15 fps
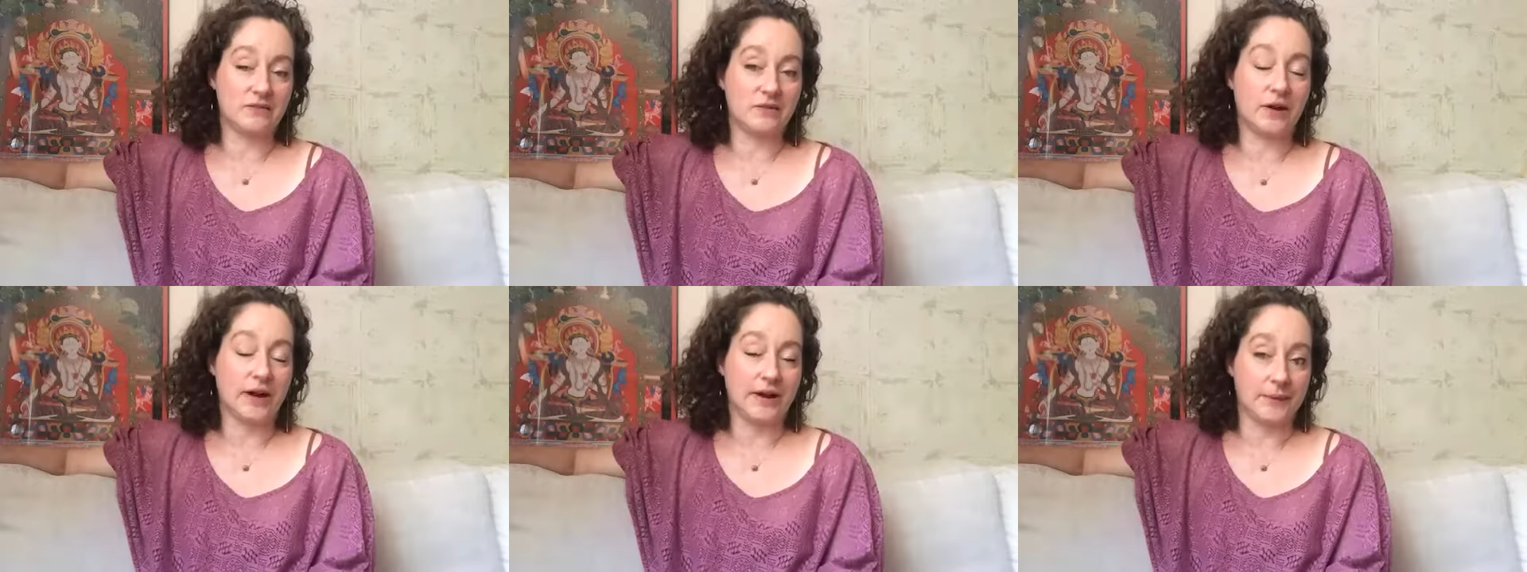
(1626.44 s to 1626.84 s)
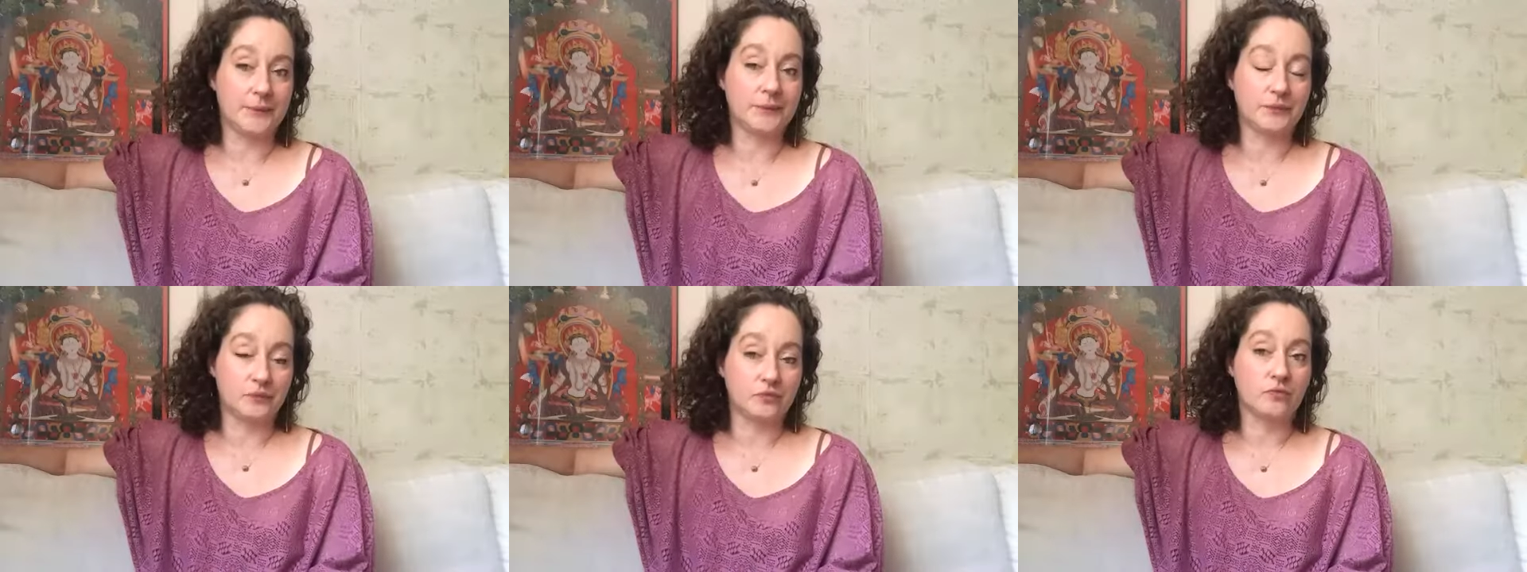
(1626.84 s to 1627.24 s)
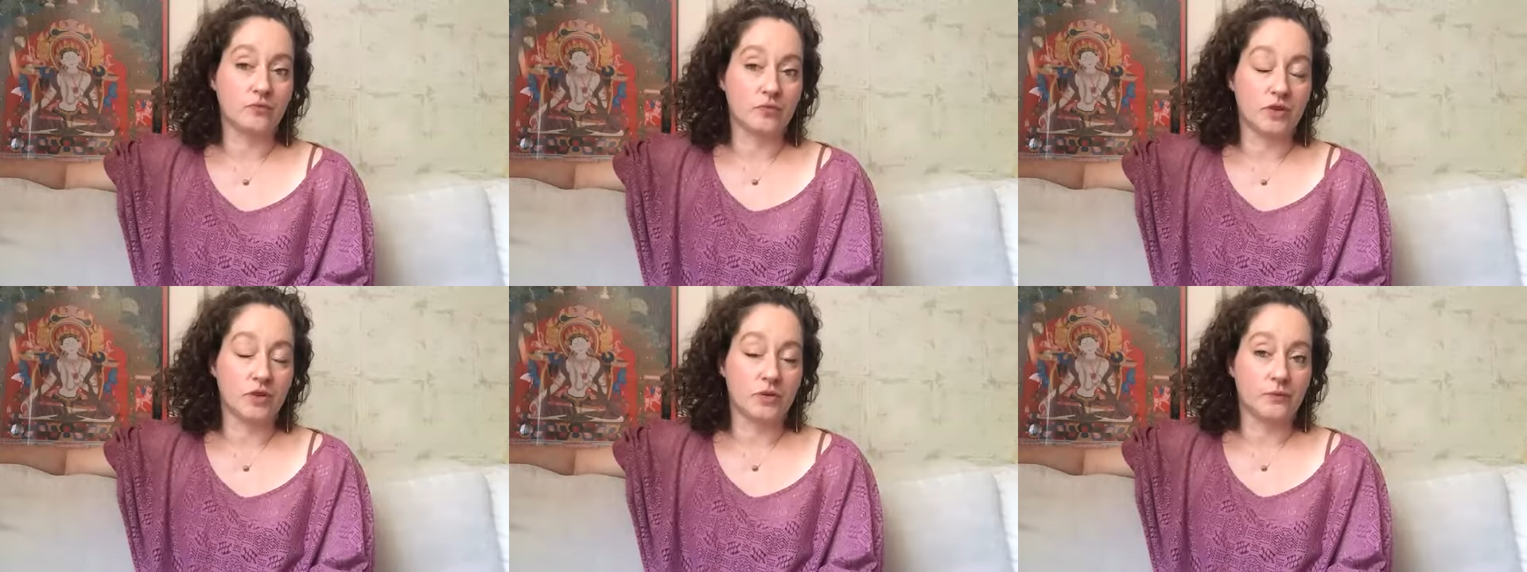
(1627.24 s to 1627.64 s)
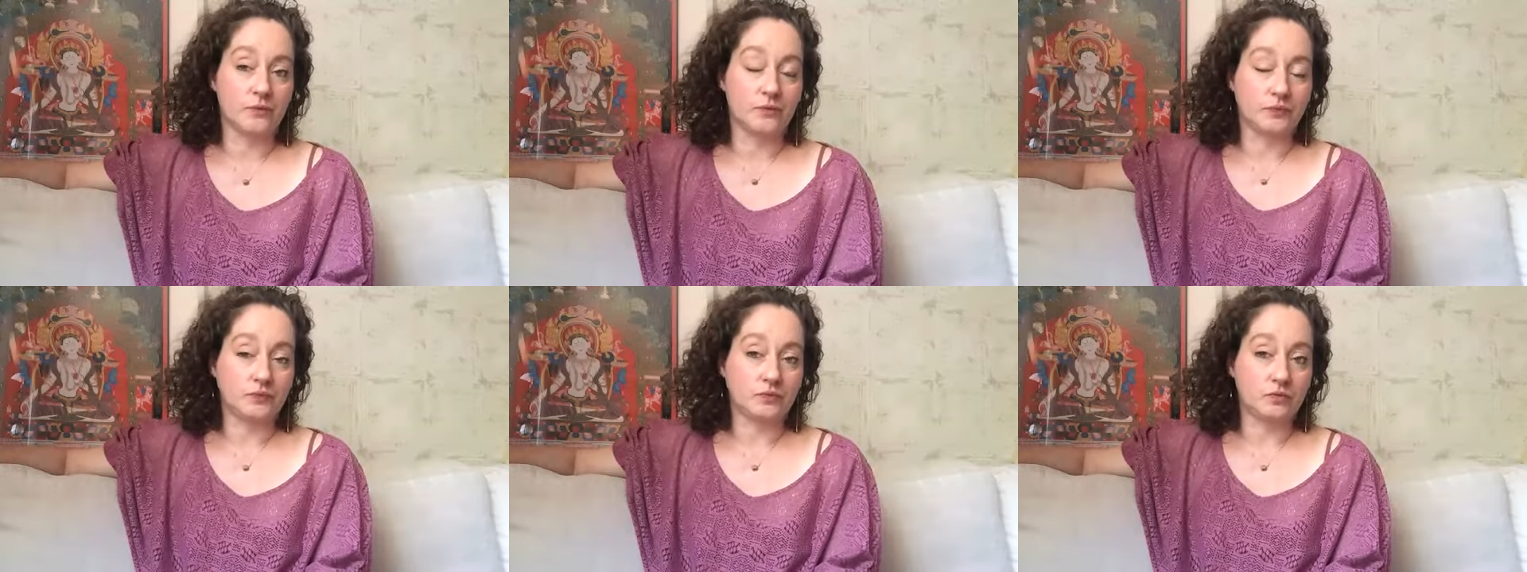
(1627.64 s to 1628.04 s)
right? I think it's
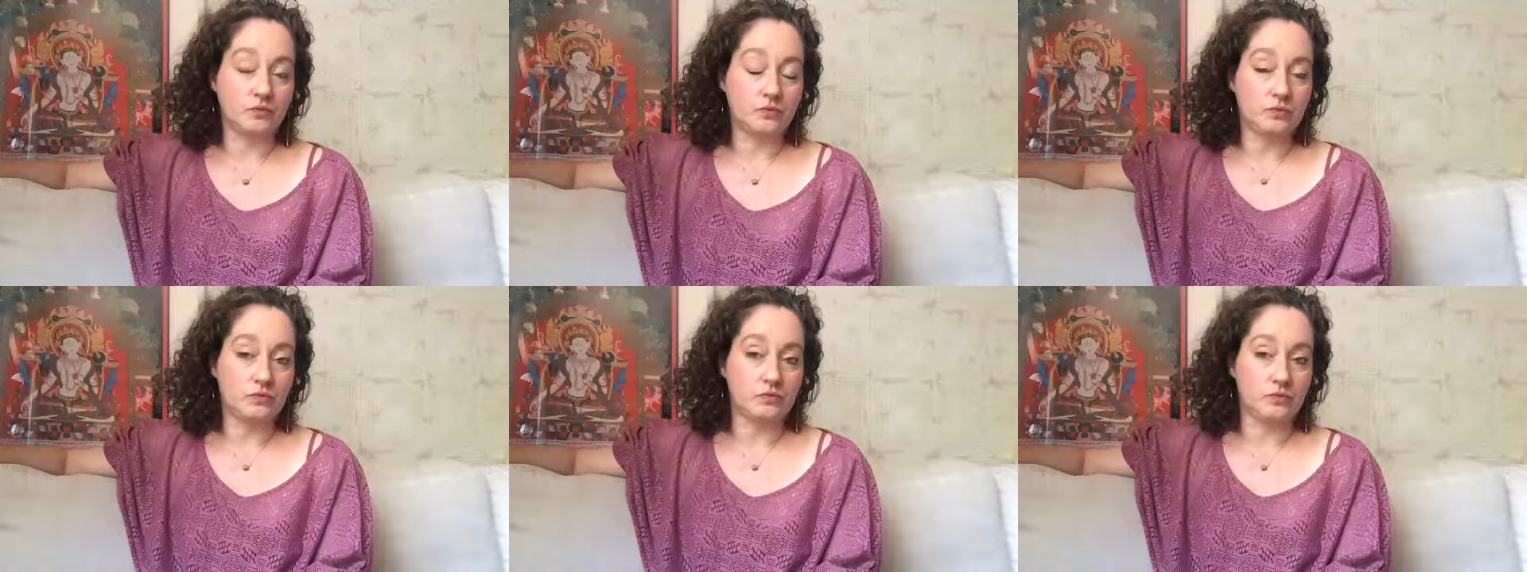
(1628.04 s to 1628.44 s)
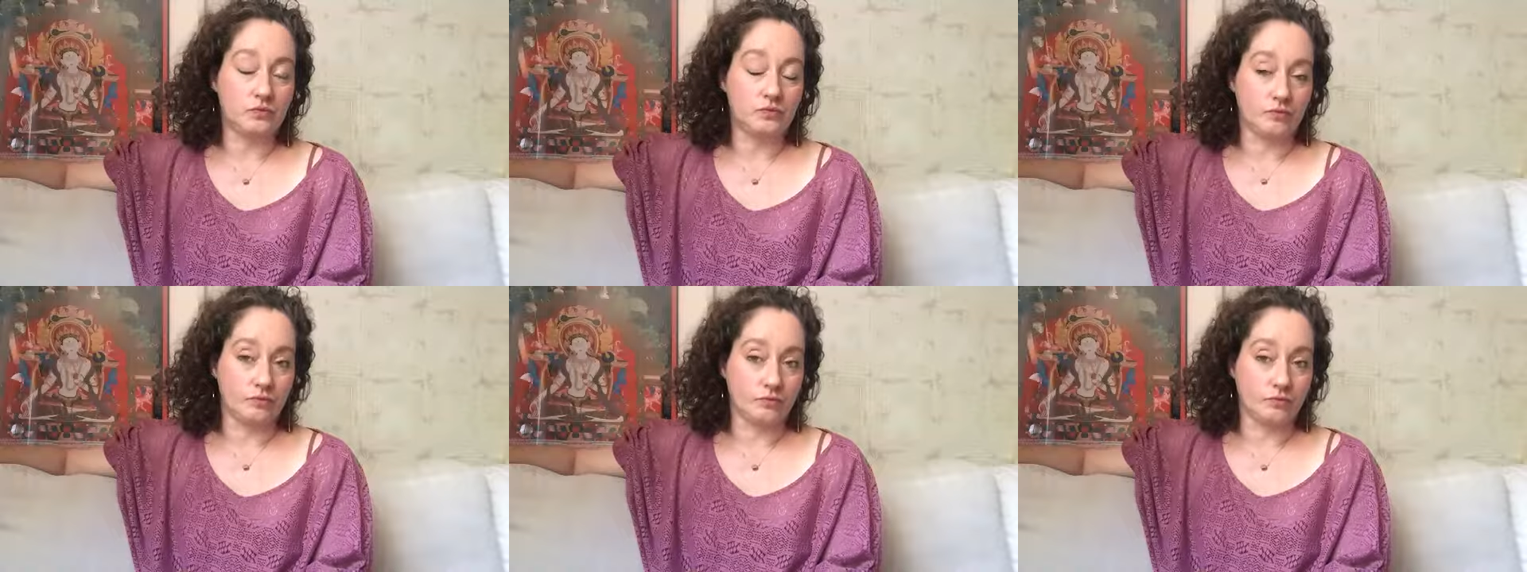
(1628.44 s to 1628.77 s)
clear that they